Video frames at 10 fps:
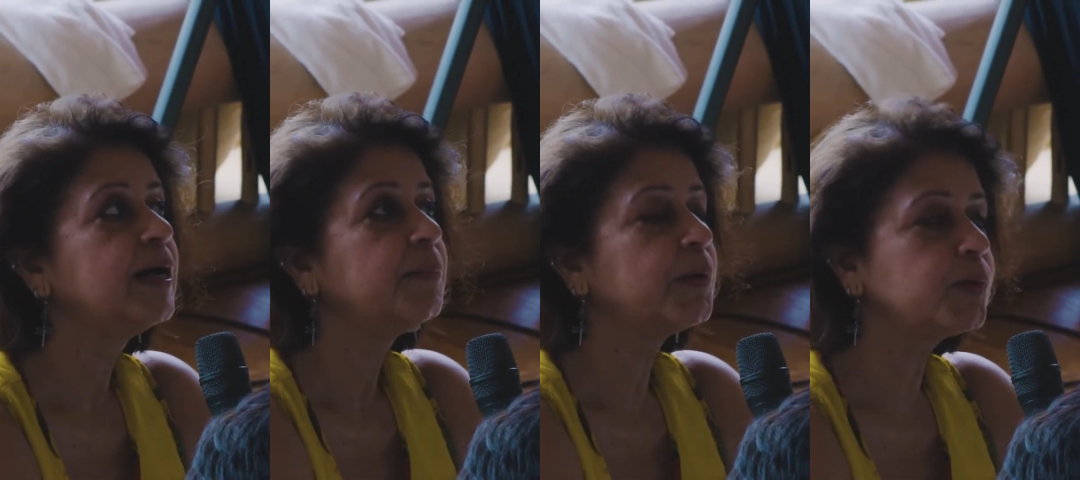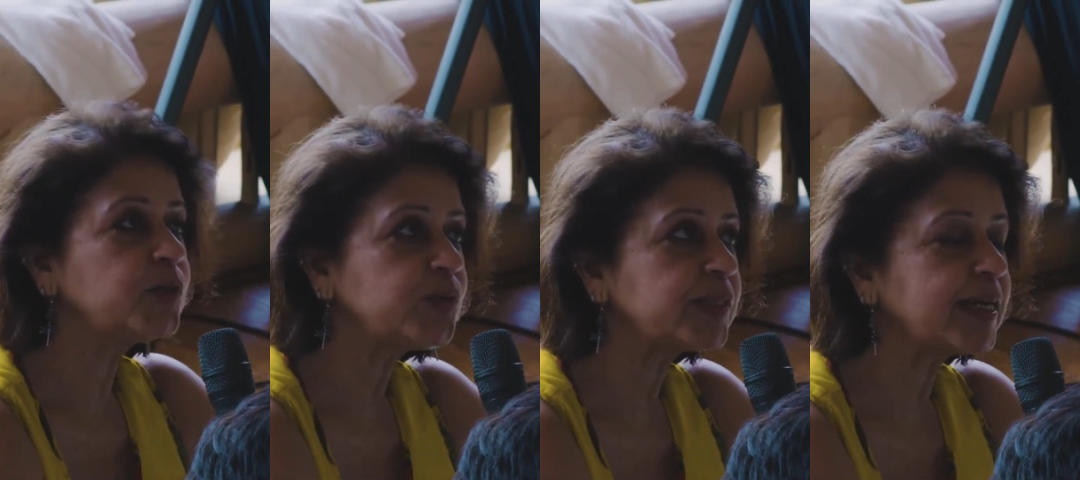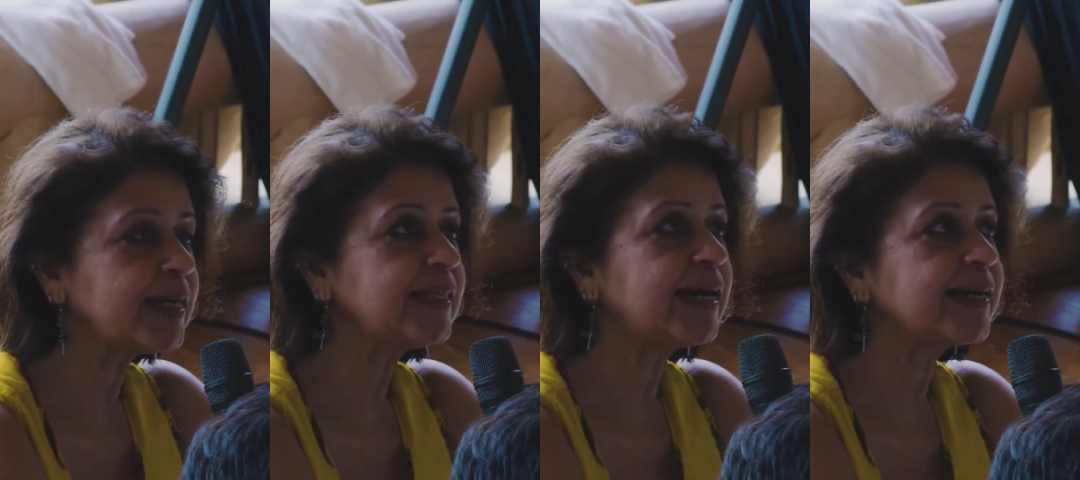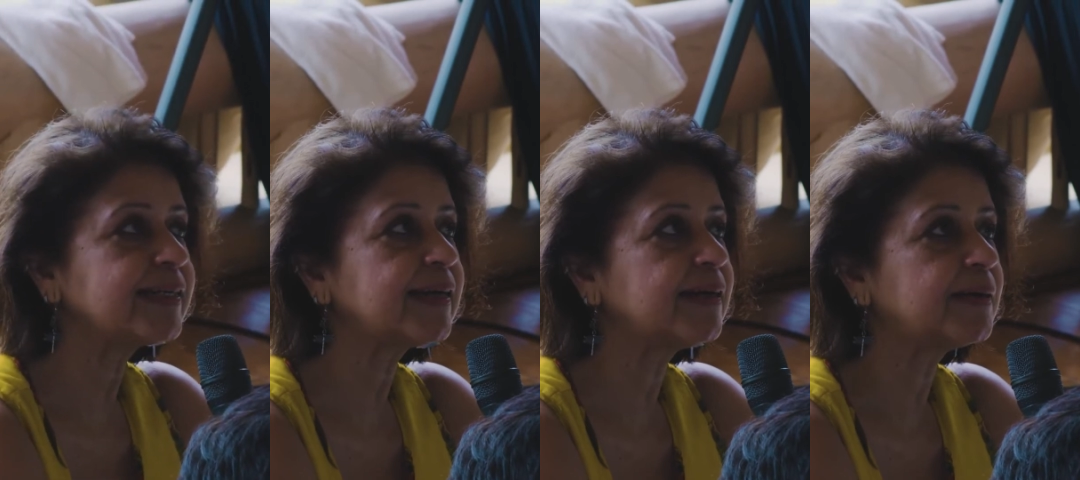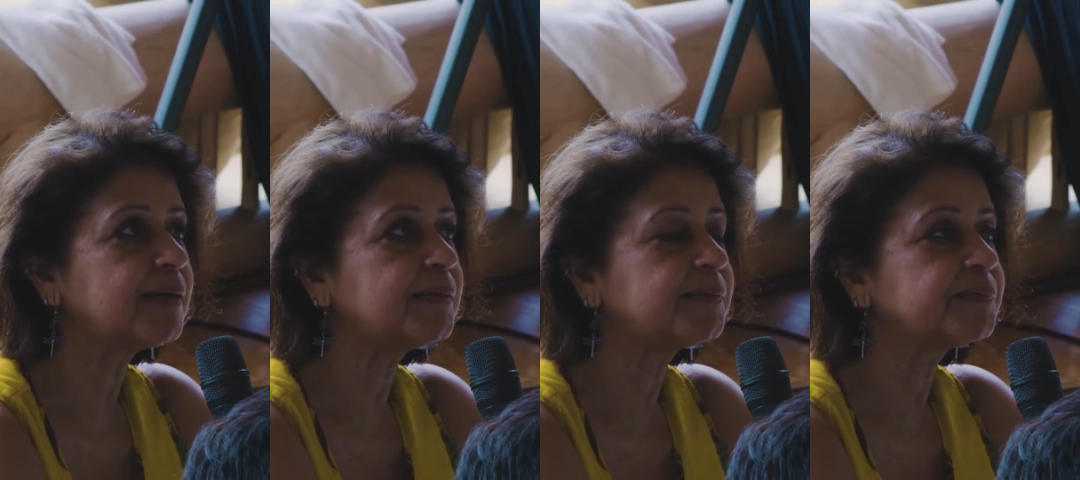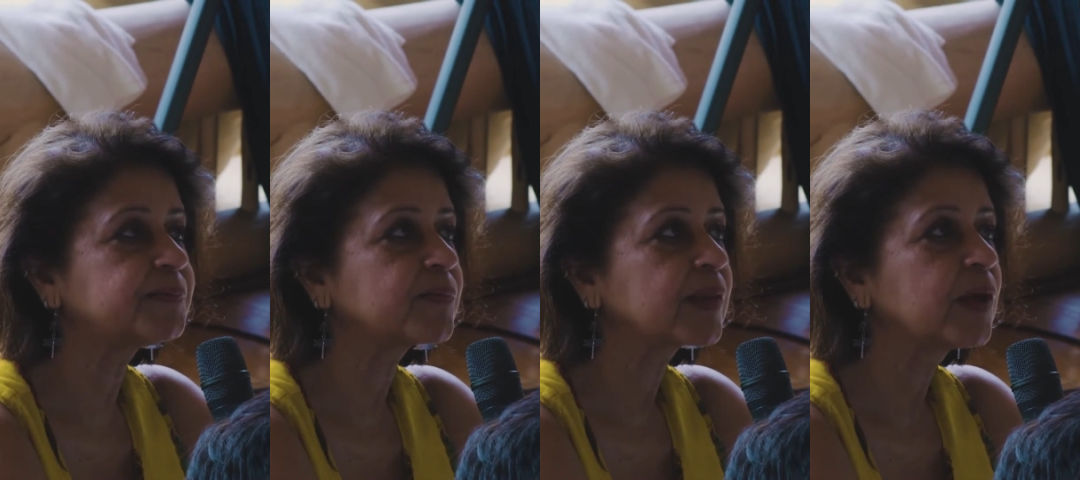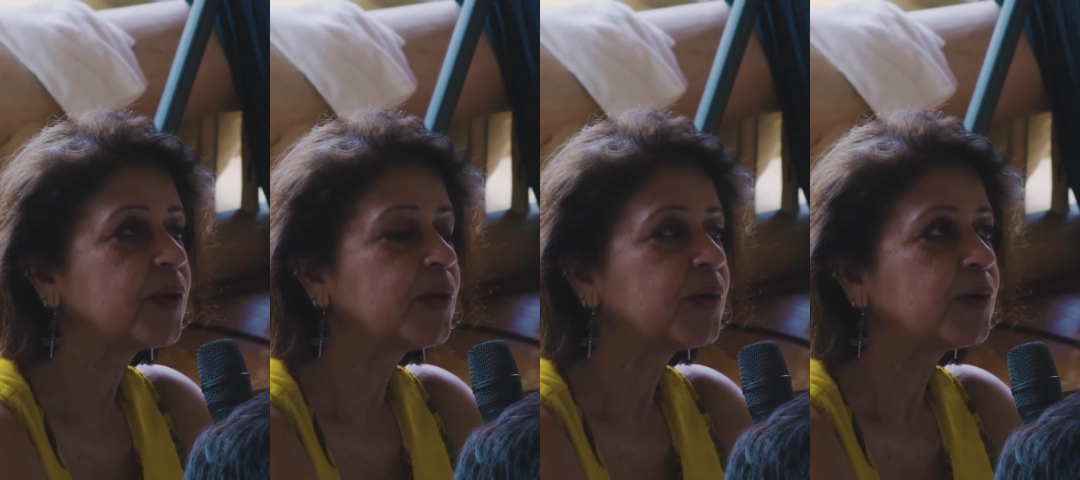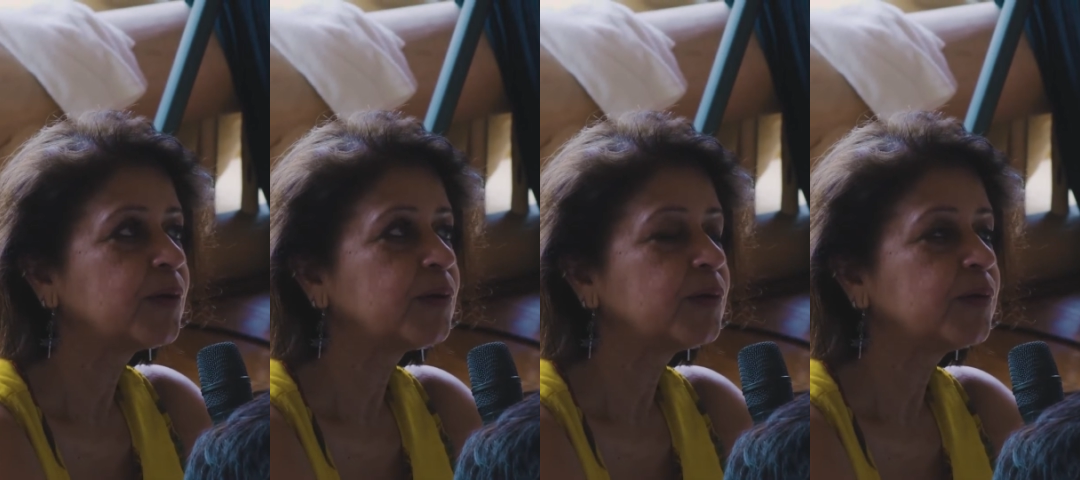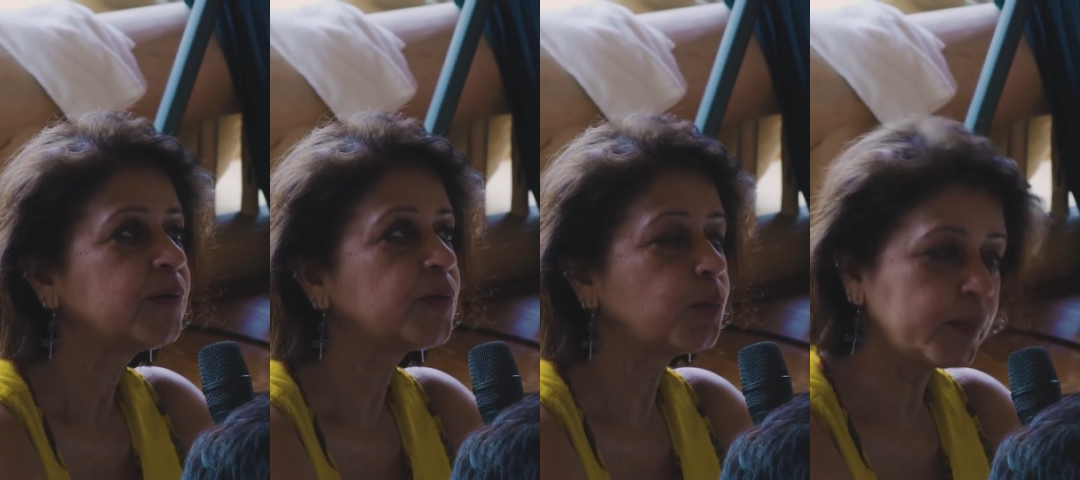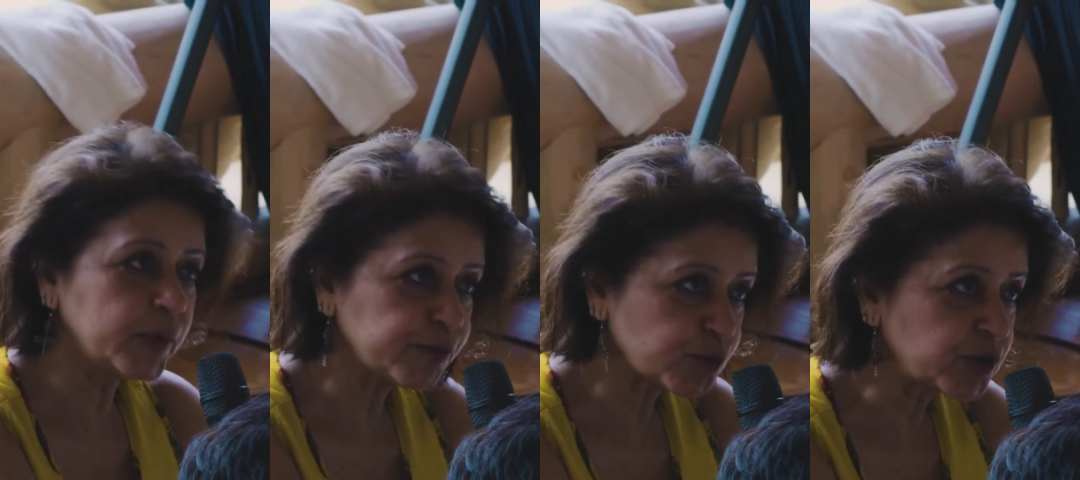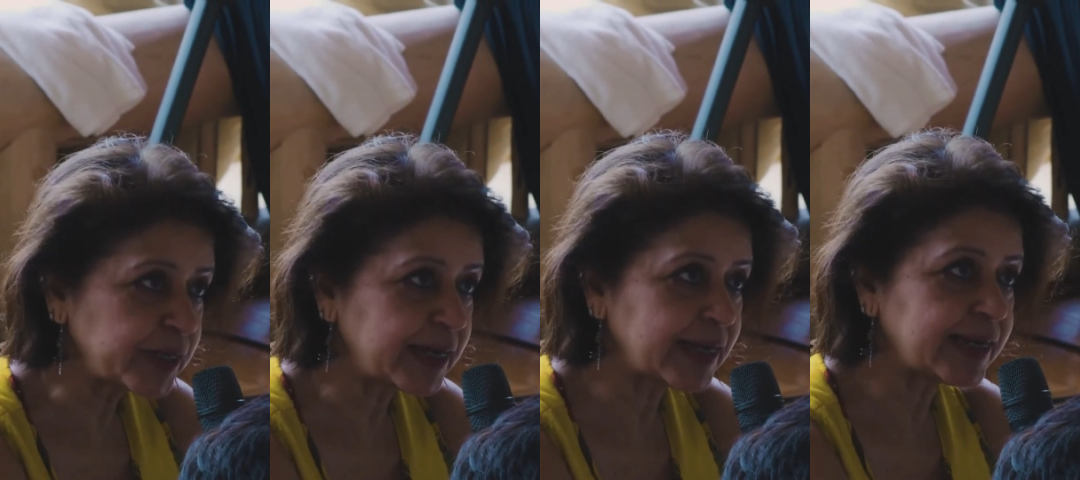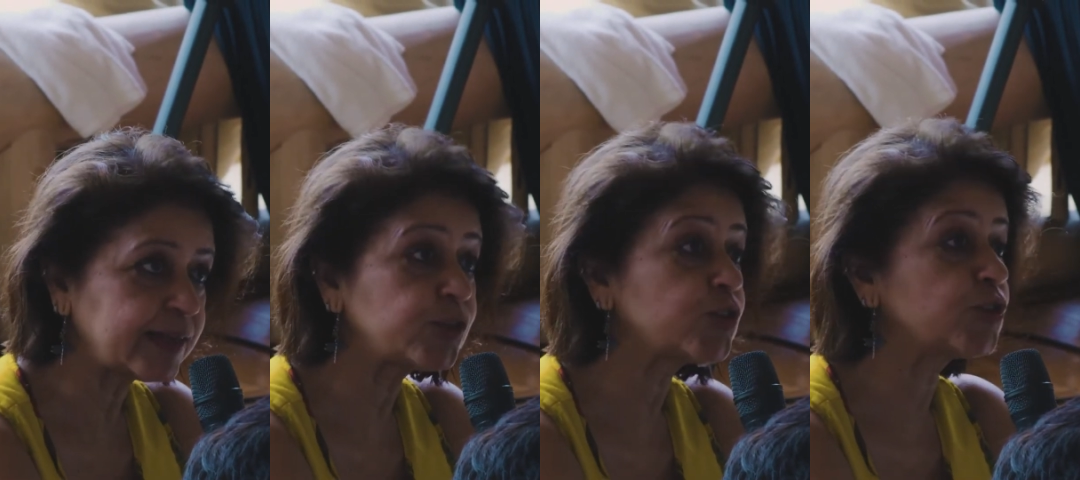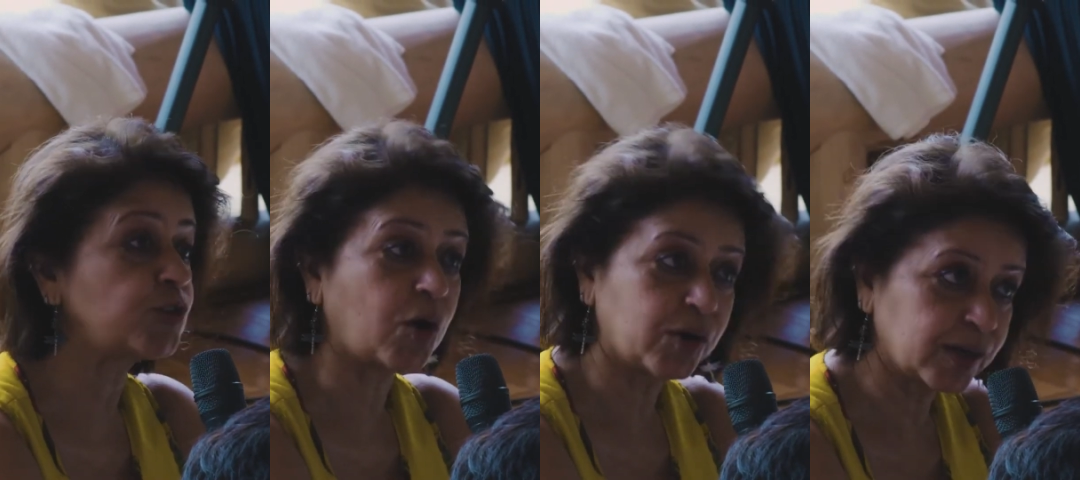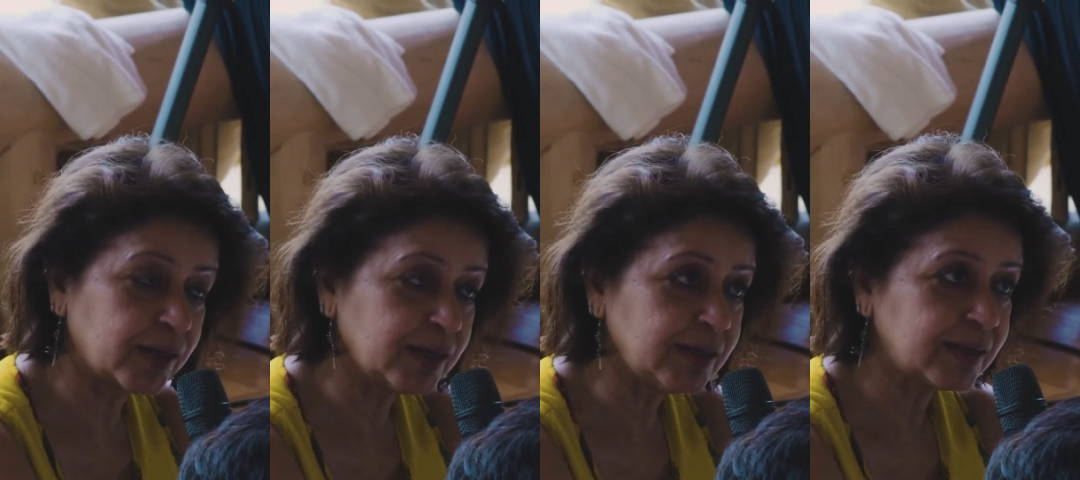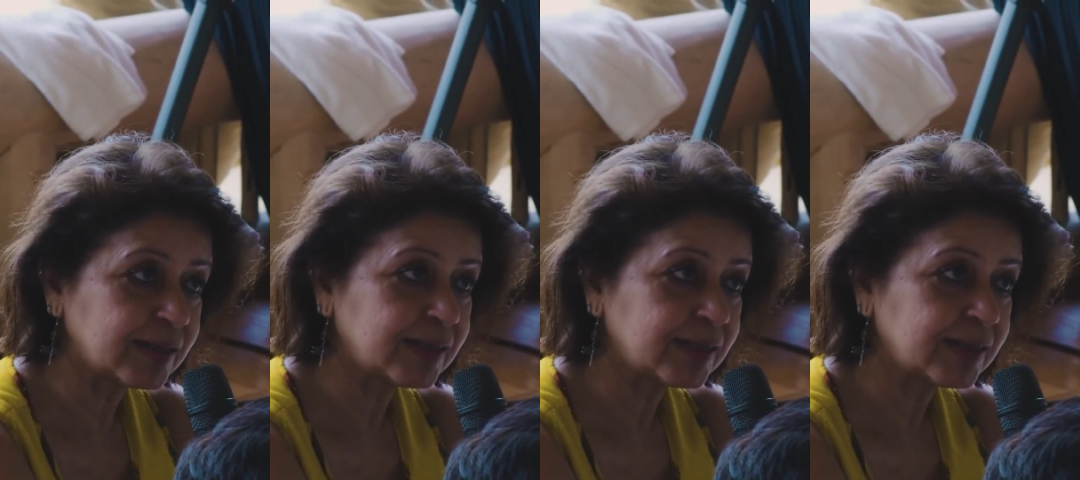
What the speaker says: But would you say that the woman of today is stronger